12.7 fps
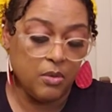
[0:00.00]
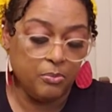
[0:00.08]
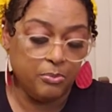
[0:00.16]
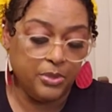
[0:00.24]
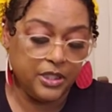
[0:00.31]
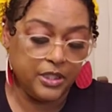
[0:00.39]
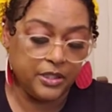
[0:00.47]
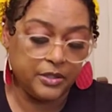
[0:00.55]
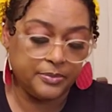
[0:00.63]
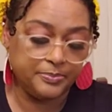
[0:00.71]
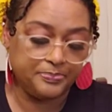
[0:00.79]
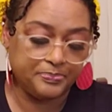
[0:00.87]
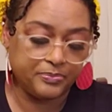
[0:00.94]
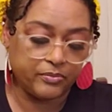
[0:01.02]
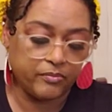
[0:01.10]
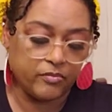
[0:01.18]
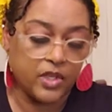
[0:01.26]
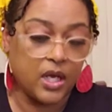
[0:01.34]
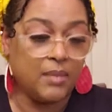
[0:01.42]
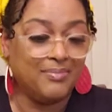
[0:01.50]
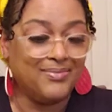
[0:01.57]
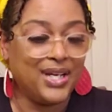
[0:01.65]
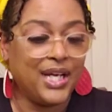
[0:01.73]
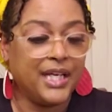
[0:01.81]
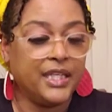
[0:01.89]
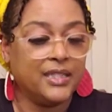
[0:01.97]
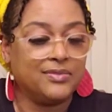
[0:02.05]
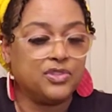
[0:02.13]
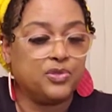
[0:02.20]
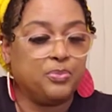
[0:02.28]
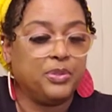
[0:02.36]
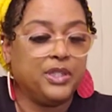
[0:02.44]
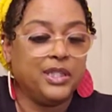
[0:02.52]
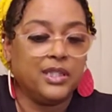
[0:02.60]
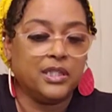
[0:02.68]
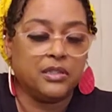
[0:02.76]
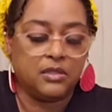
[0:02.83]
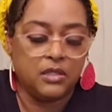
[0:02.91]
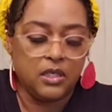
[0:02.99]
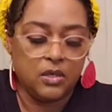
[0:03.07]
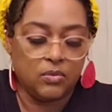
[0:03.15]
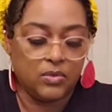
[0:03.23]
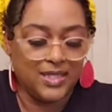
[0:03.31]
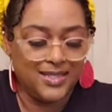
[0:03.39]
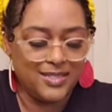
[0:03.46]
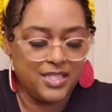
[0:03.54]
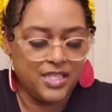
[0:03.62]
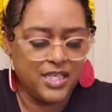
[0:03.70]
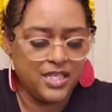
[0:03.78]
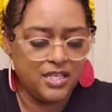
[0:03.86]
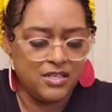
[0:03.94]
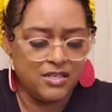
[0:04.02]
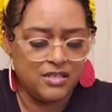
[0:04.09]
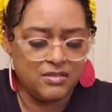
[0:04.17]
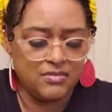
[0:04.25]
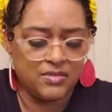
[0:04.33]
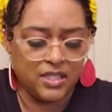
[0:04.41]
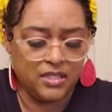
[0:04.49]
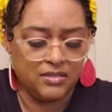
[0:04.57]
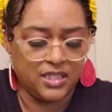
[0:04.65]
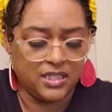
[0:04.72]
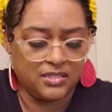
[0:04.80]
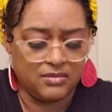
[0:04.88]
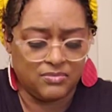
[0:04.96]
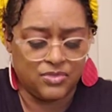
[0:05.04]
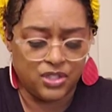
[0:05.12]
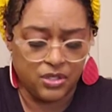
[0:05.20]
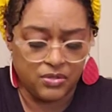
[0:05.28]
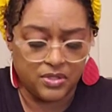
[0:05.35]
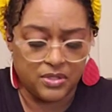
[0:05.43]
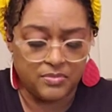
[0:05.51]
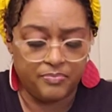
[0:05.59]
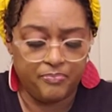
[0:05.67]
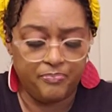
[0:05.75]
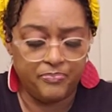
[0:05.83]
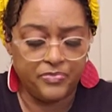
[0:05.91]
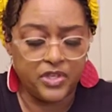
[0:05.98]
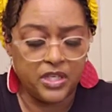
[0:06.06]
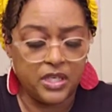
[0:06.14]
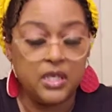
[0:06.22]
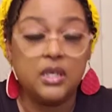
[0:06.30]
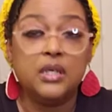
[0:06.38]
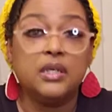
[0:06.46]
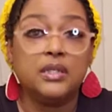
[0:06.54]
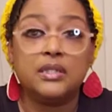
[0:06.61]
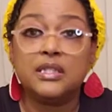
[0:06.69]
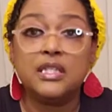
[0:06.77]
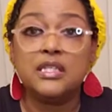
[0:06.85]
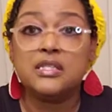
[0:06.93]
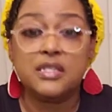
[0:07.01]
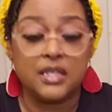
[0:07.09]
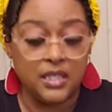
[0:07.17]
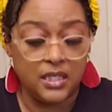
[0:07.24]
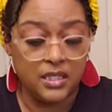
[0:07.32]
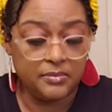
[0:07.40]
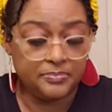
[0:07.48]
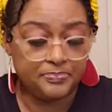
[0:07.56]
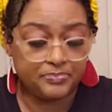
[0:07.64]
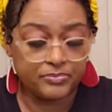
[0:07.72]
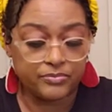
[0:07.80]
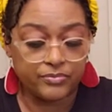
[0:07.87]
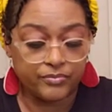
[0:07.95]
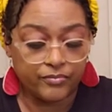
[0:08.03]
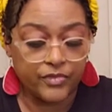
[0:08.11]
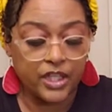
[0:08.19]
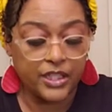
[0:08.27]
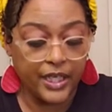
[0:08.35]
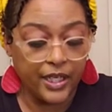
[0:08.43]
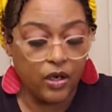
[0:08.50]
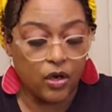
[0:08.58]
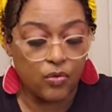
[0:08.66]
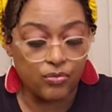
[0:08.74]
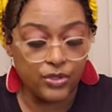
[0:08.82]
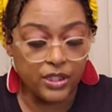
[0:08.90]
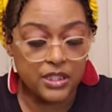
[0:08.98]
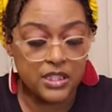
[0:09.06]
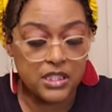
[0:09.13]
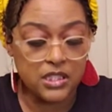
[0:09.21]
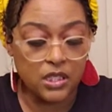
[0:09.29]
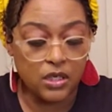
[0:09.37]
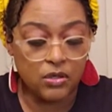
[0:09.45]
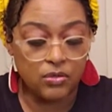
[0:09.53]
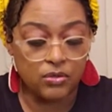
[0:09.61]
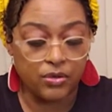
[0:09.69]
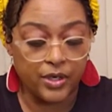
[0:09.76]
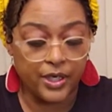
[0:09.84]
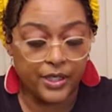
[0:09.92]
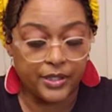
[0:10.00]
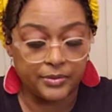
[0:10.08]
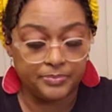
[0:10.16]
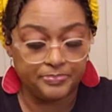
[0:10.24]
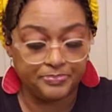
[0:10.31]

But I might have to pick, when I tell y'all think I'm joking. This thing, they are really stone crab.